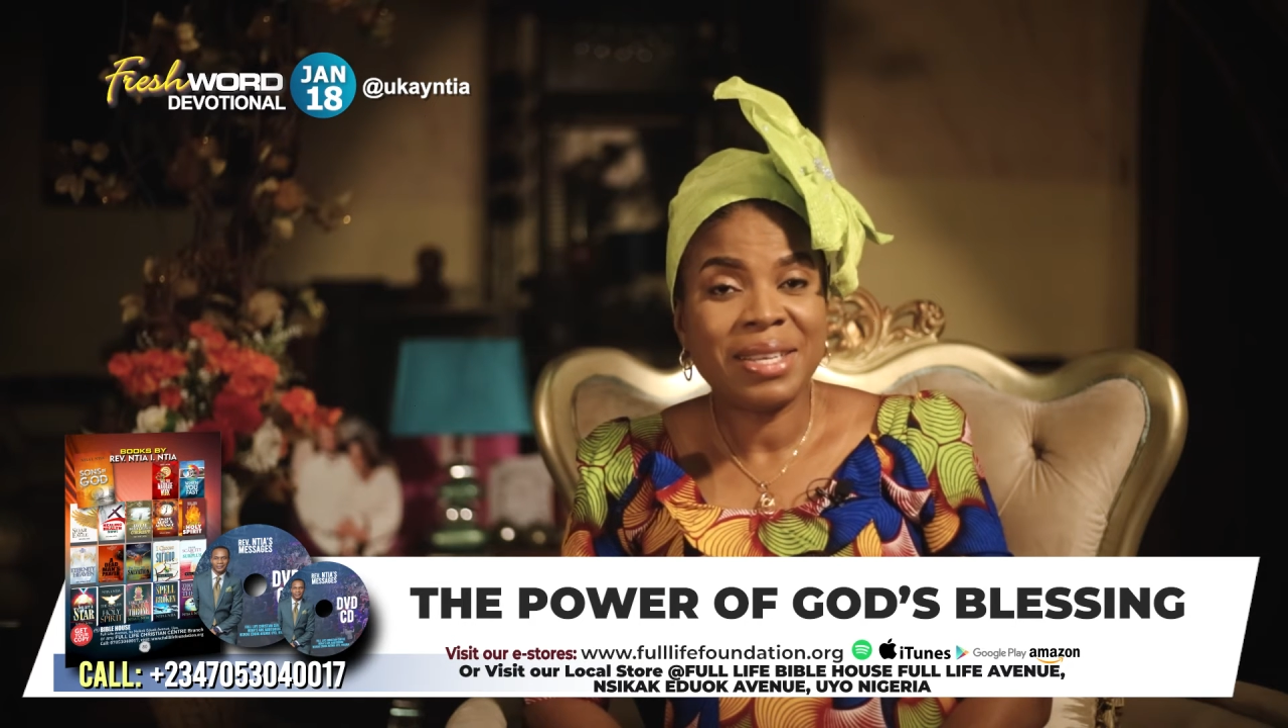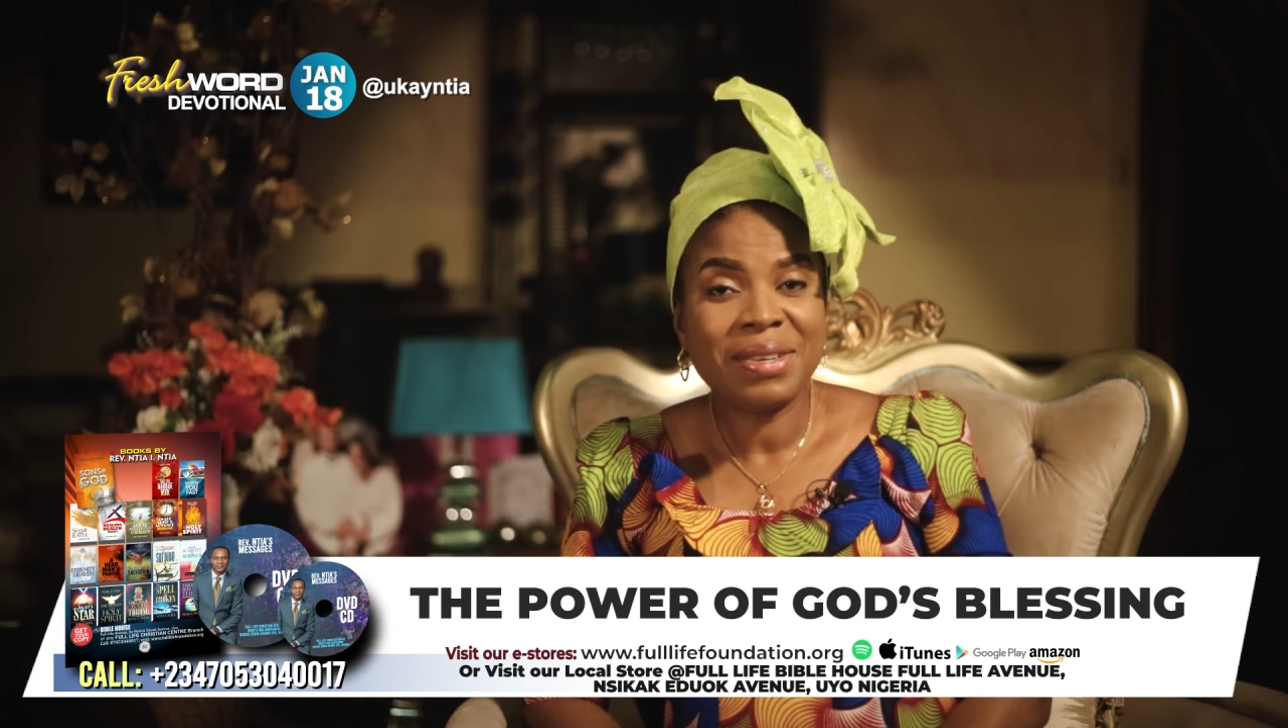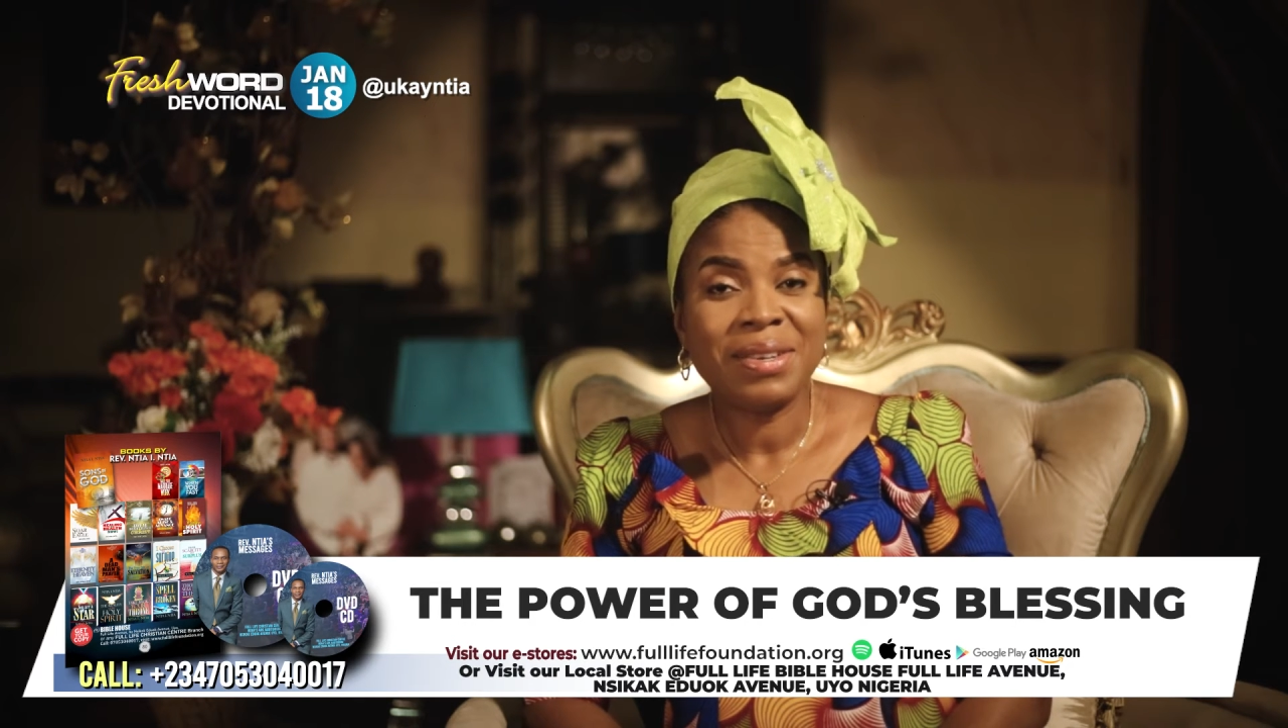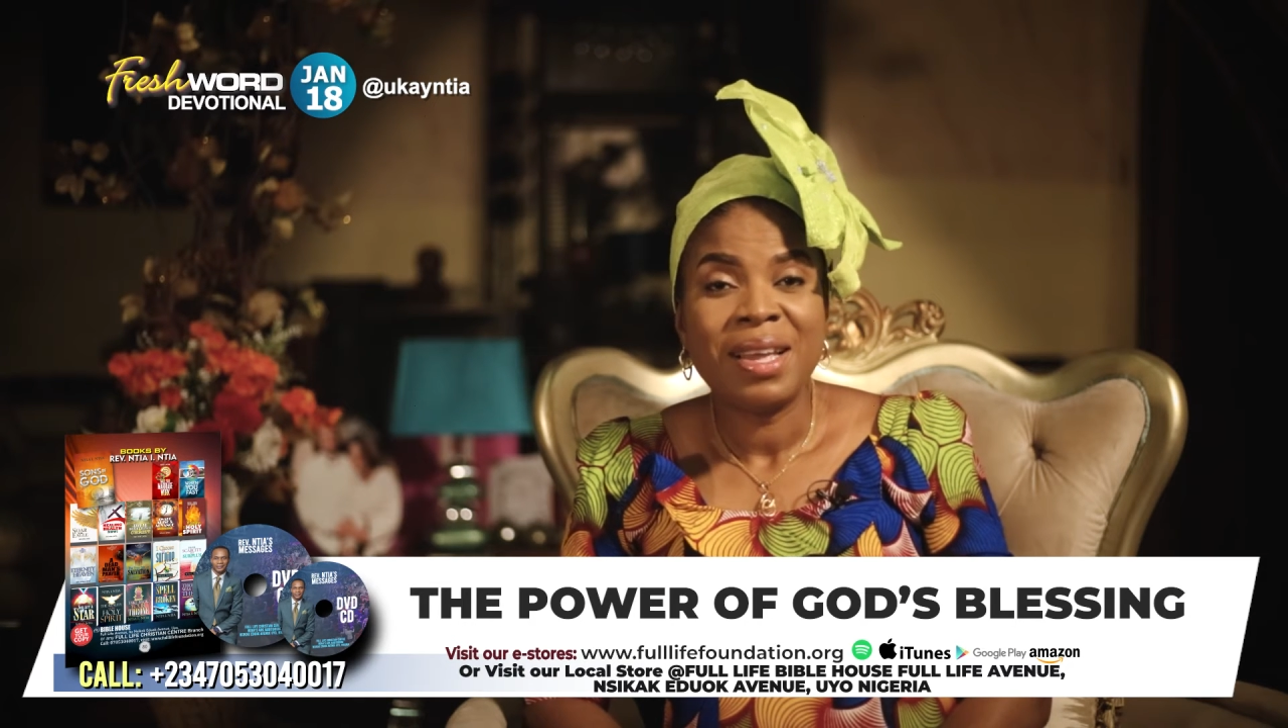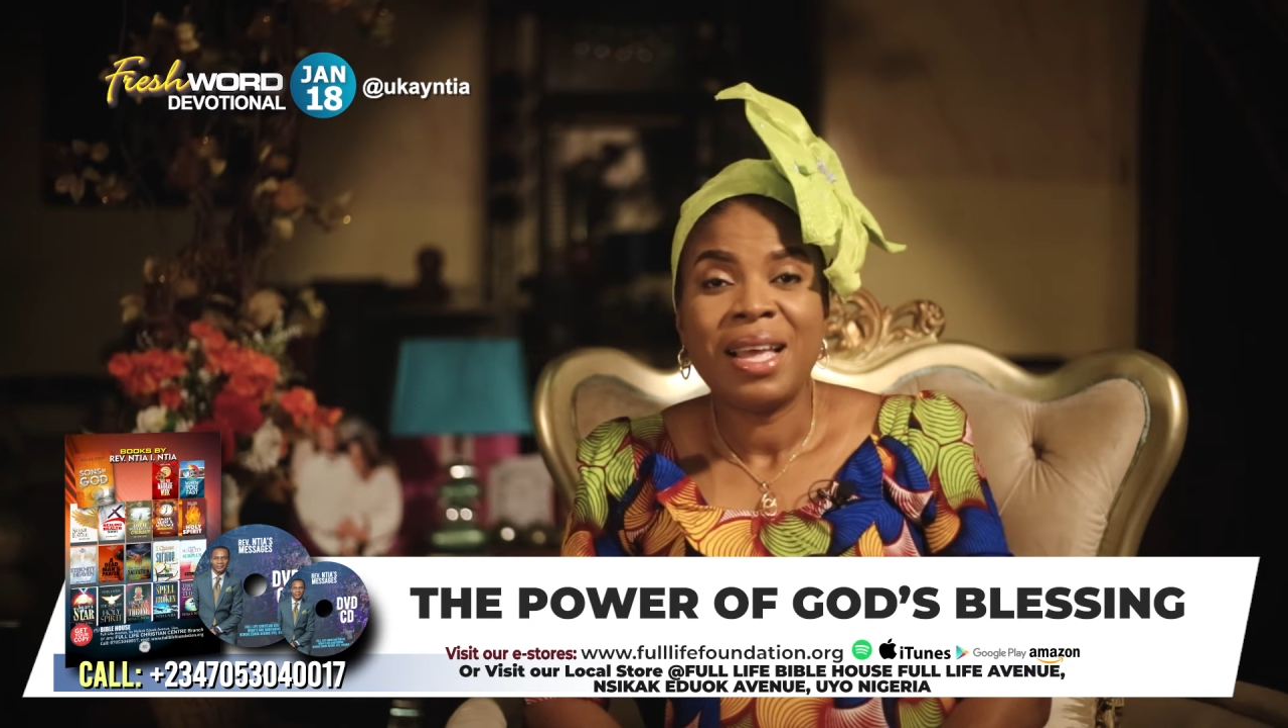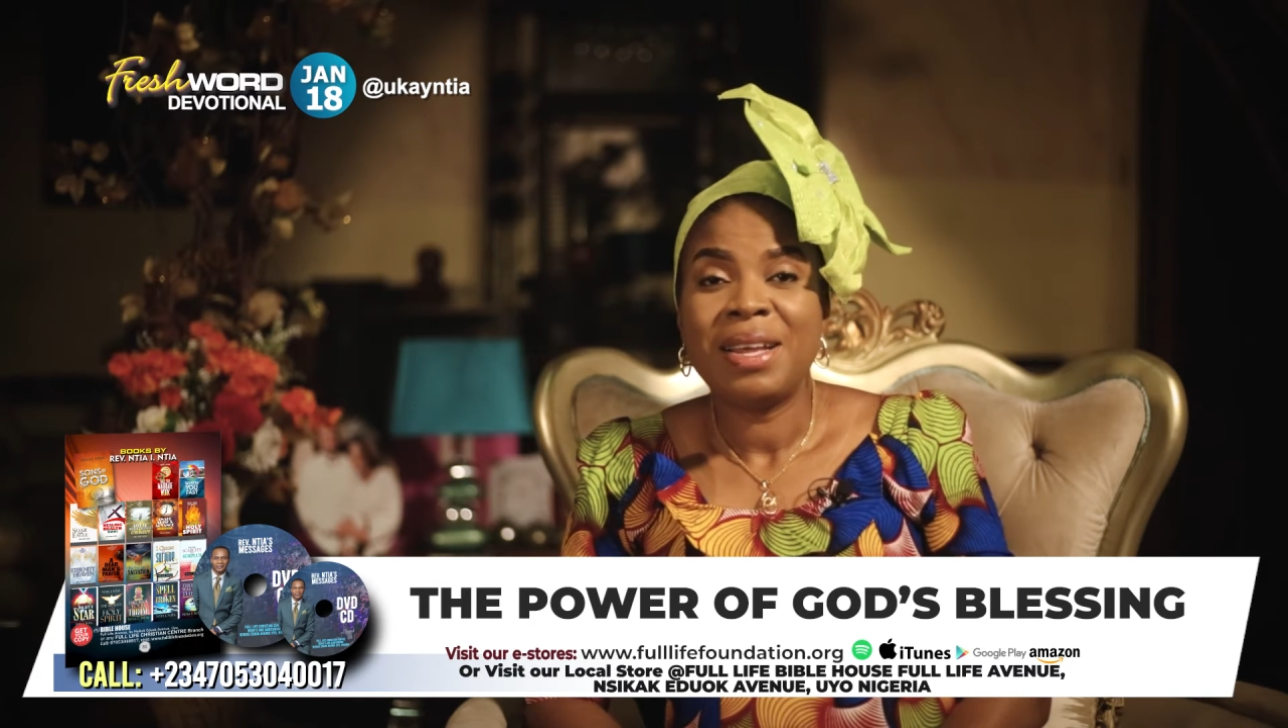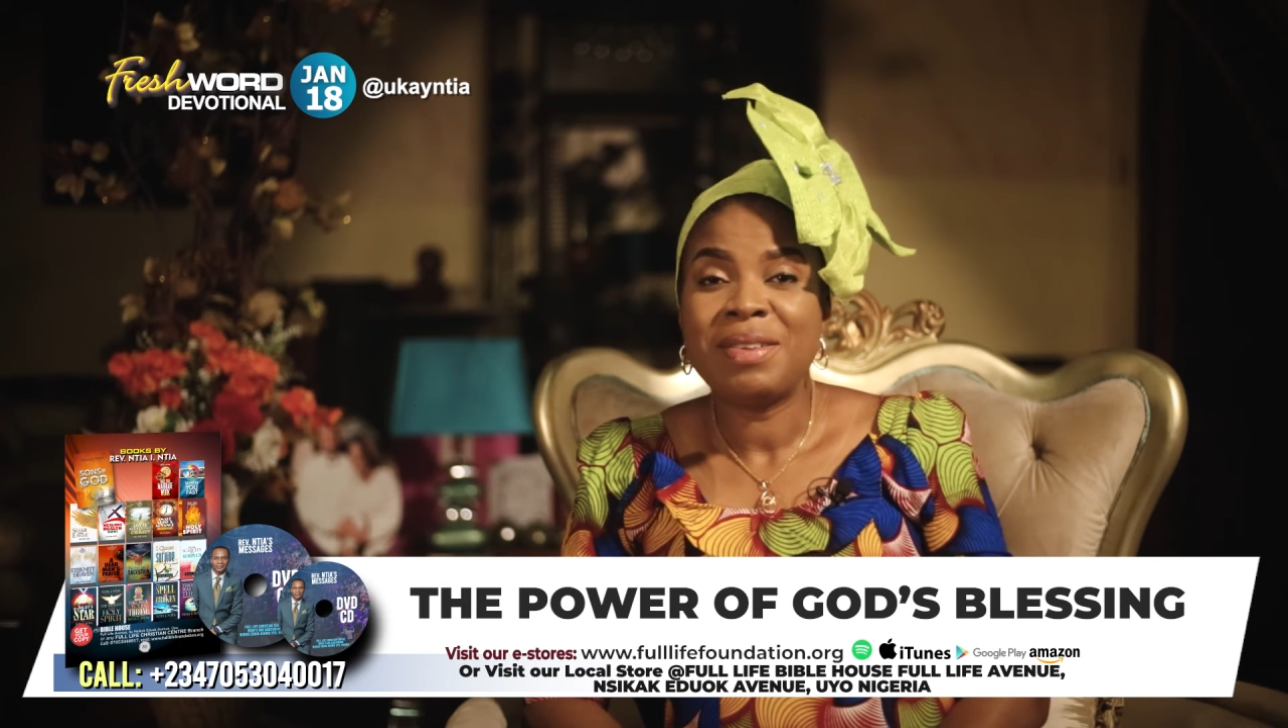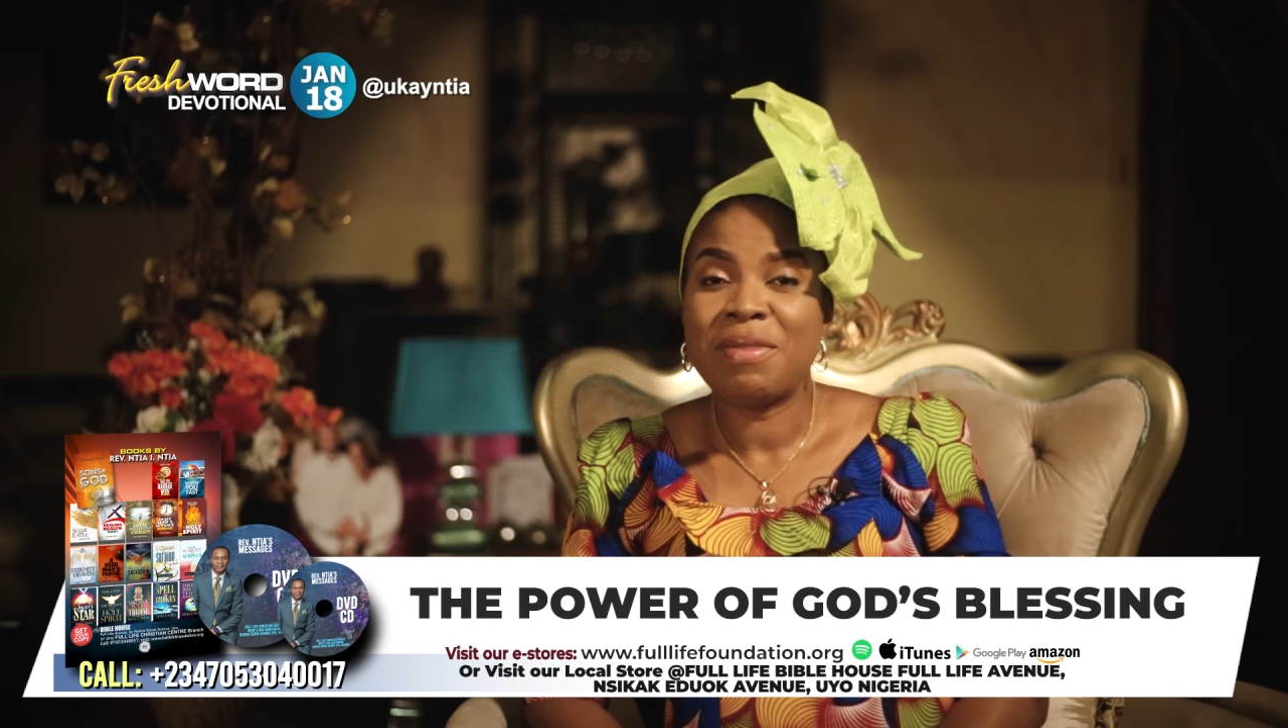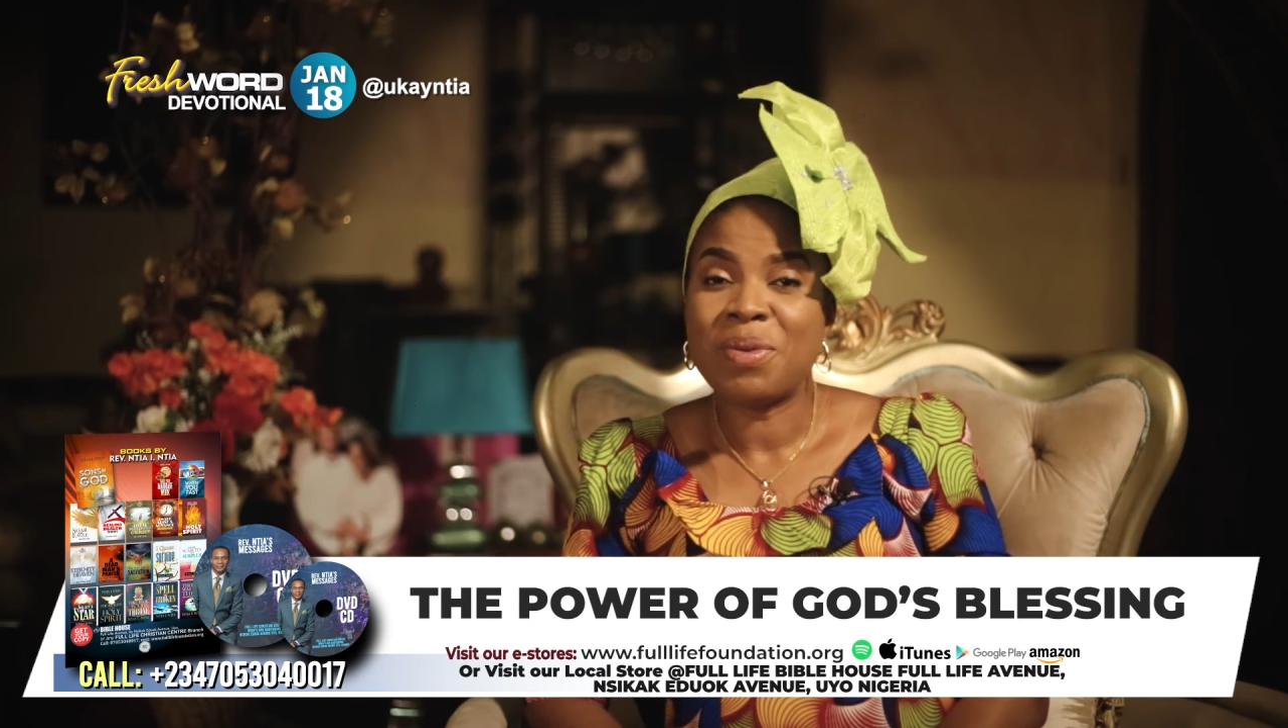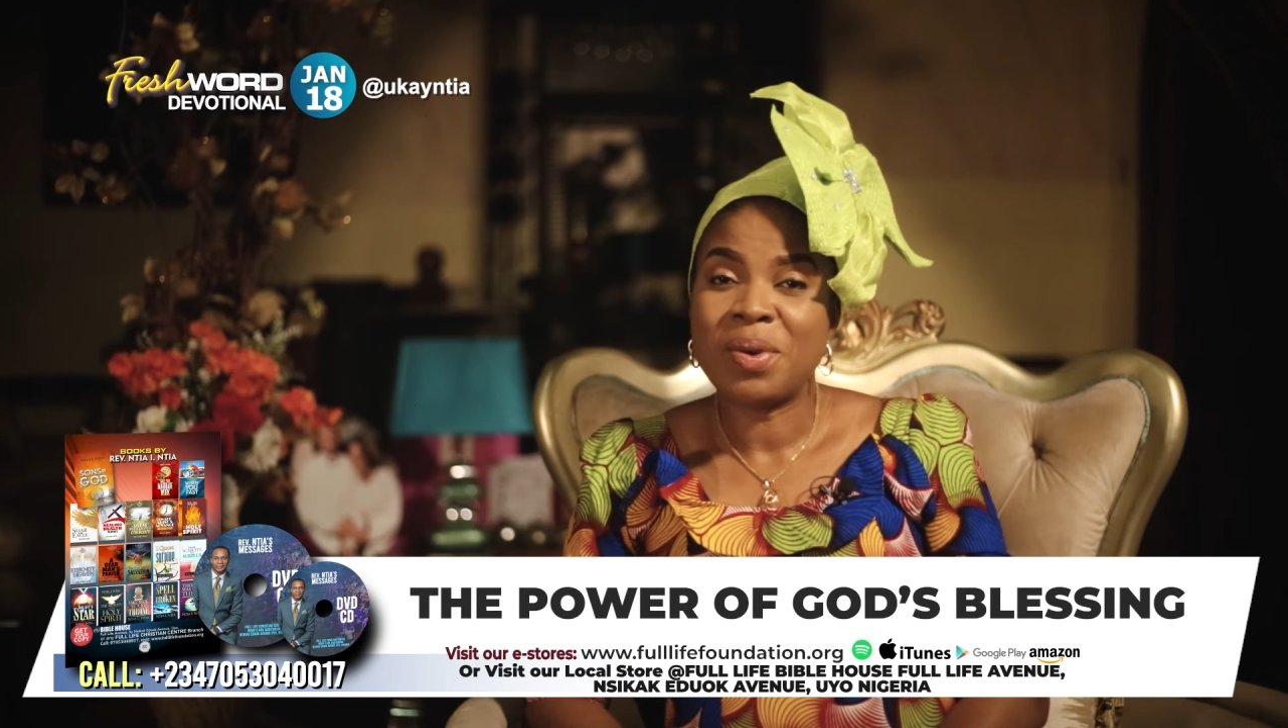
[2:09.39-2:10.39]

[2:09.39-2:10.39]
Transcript: you, and have a